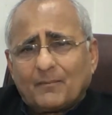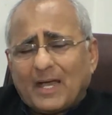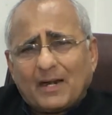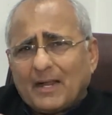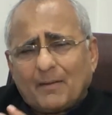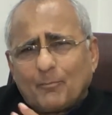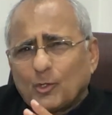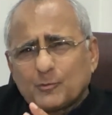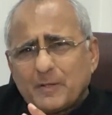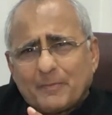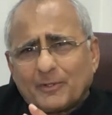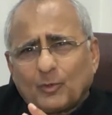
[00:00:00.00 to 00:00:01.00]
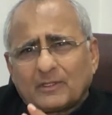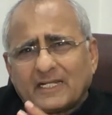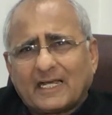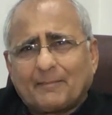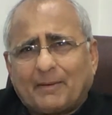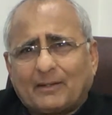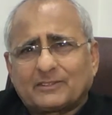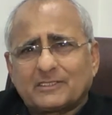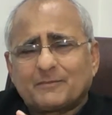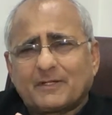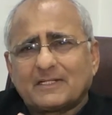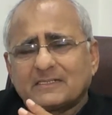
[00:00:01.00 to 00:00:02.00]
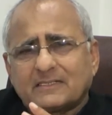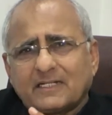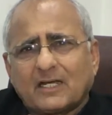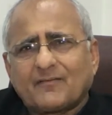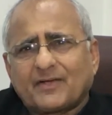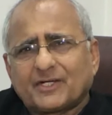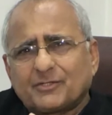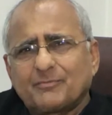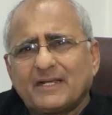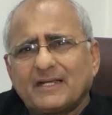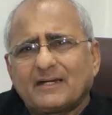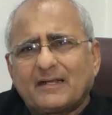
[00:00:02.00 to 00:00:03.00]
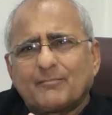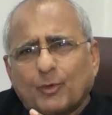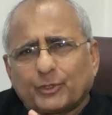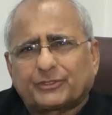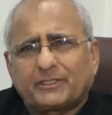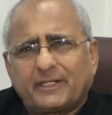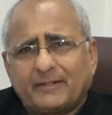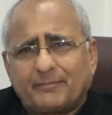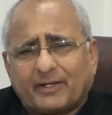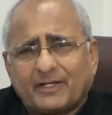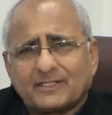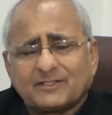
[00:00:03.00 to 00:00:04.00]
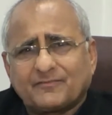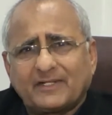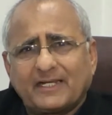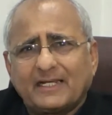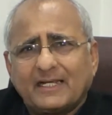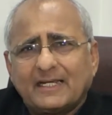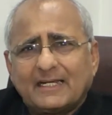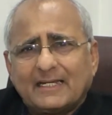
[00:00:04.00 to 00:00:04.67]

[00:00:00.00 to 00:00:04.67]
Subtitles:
and most people don't think about this because they think of Kashmir emotionally because of the